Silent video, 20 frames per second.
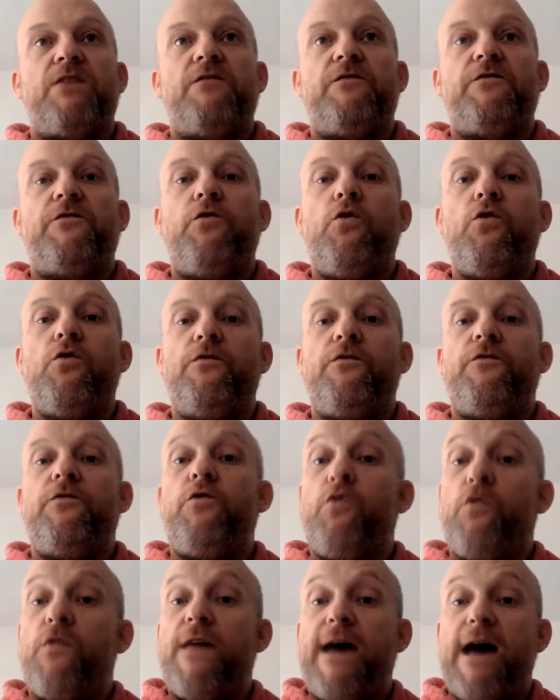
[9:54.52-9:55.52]

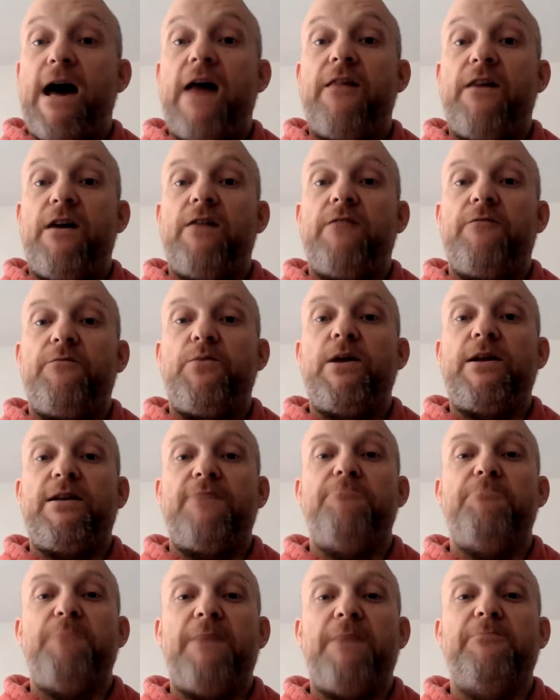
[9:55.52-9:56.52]
for their other
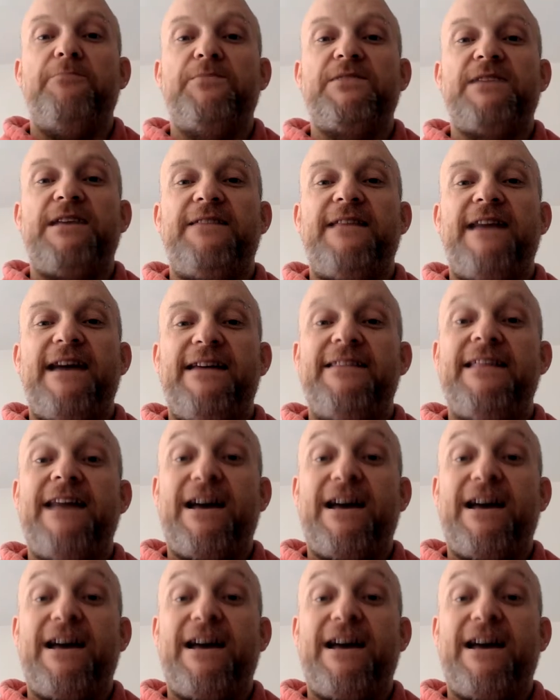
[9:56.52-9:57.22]
pregnant mums in